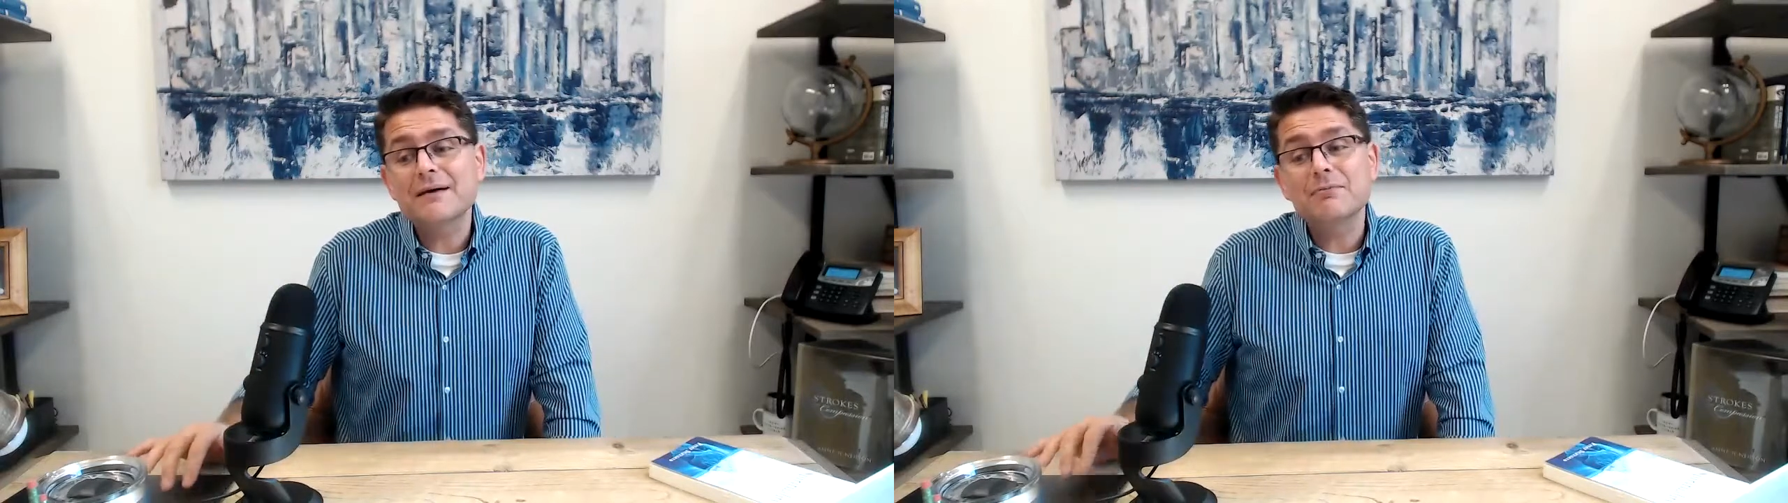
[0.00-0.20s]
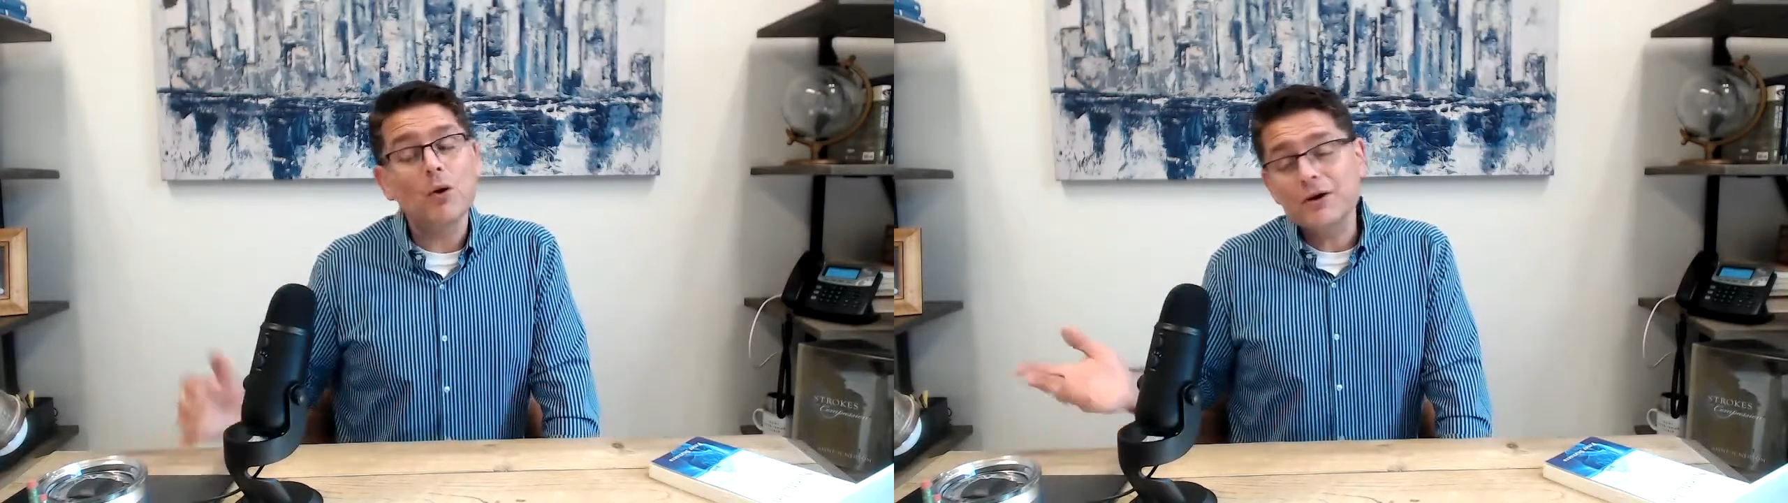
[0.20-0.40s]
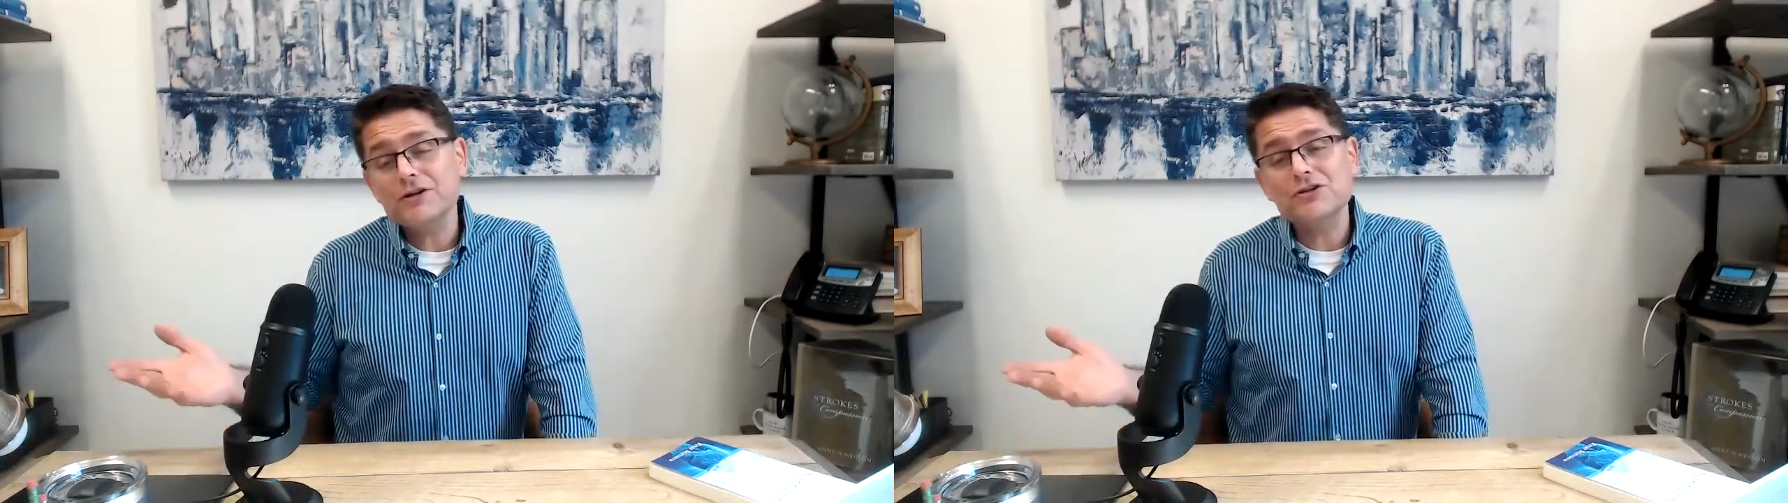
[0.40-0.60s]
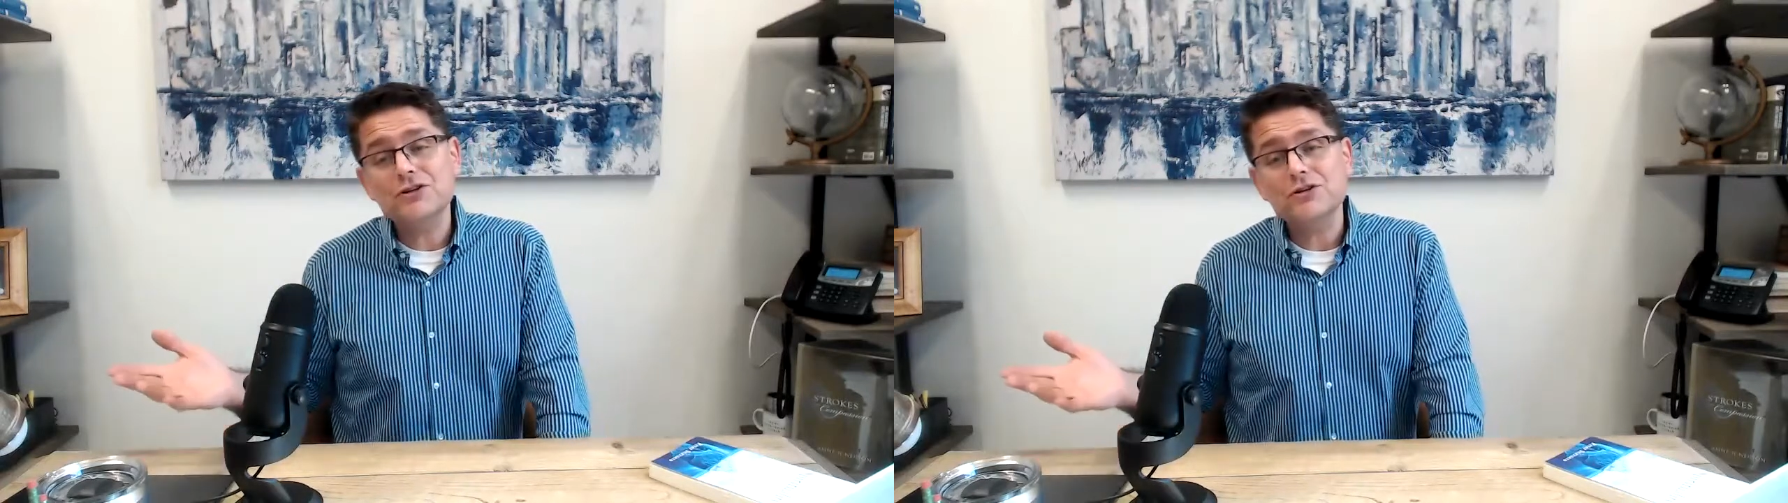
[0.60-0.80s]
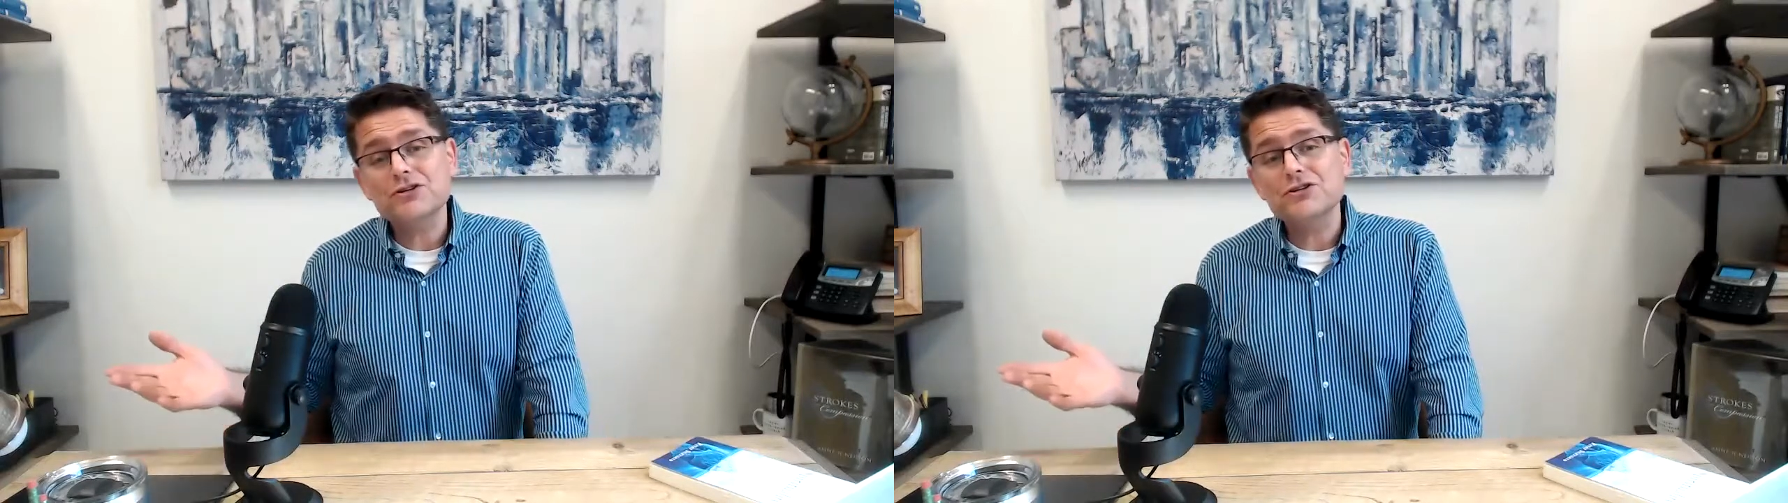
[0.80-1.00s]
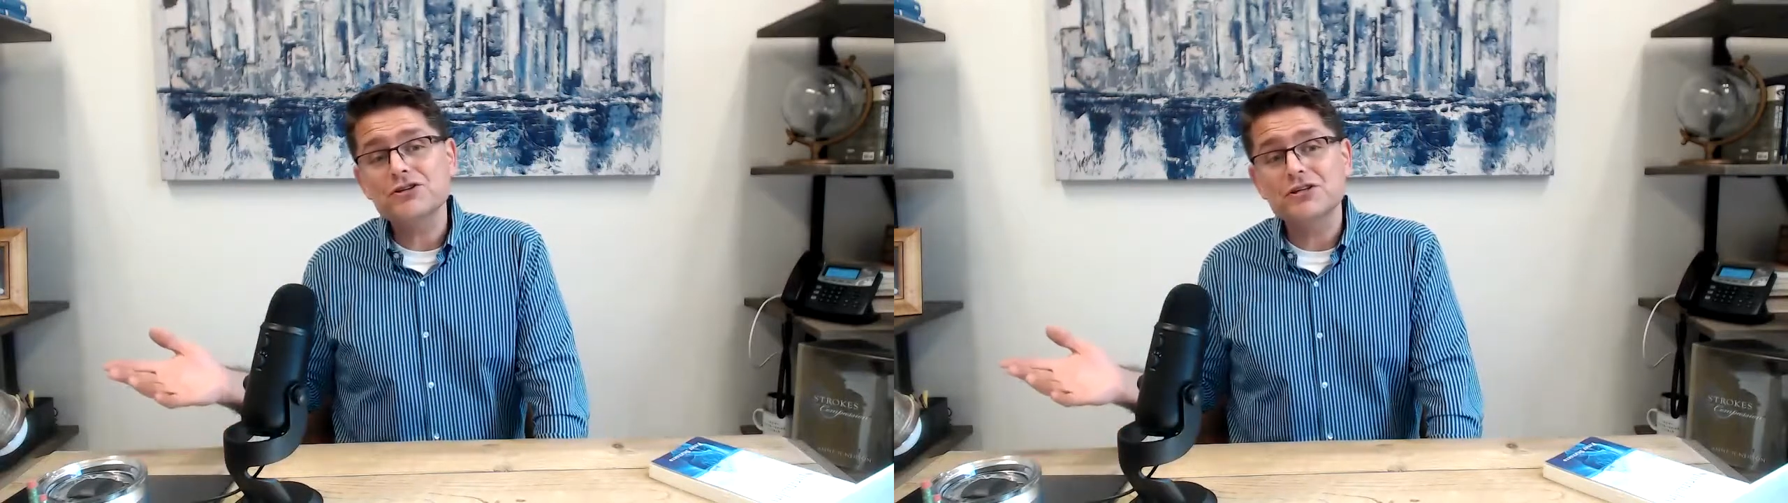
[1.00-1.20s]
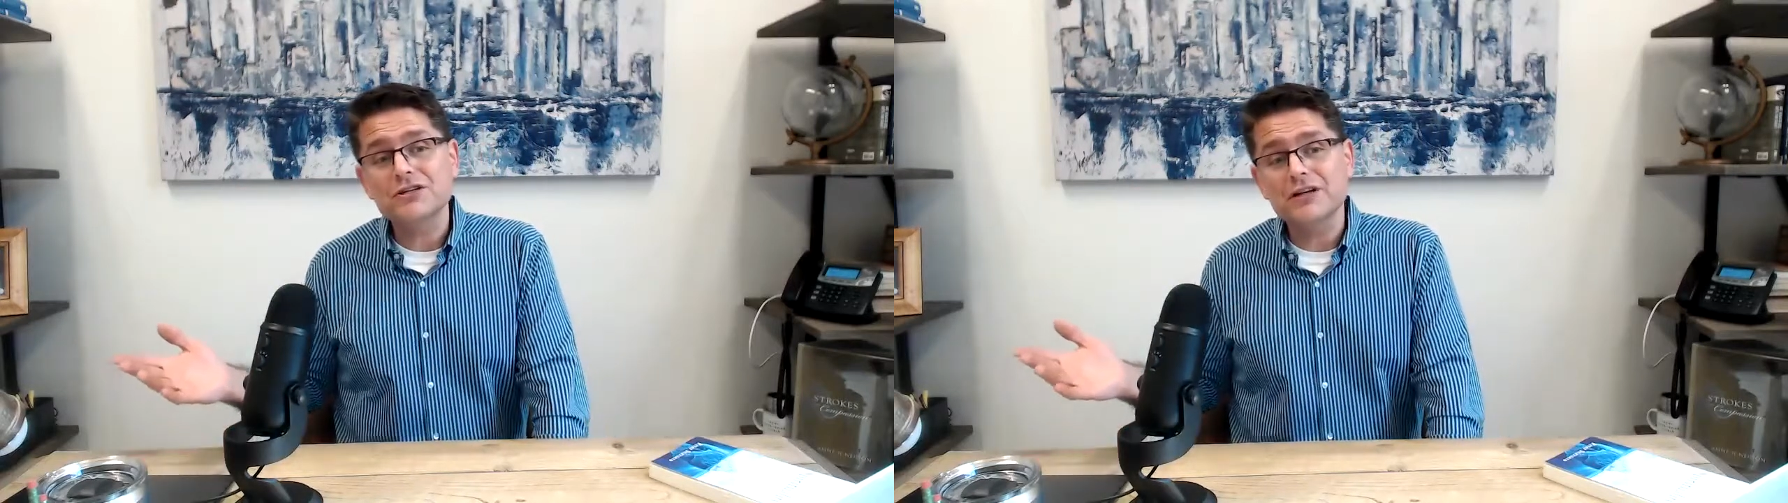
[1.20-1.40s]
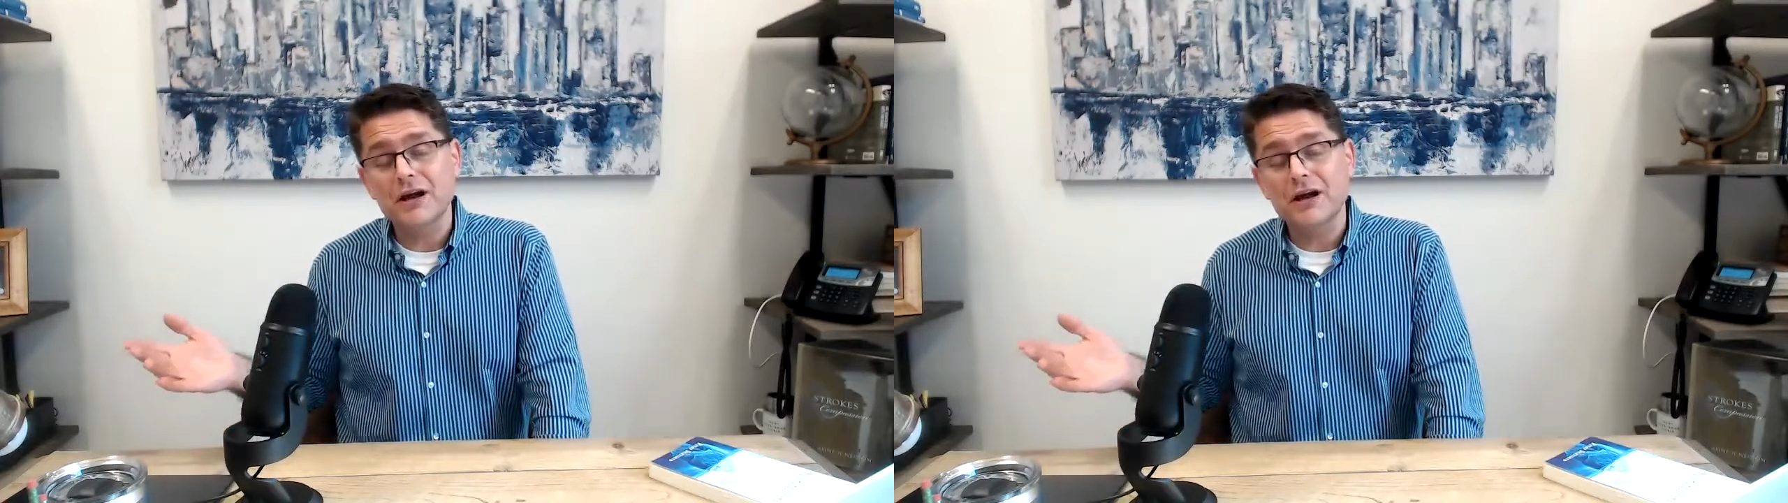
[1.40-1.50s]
I'm going to church.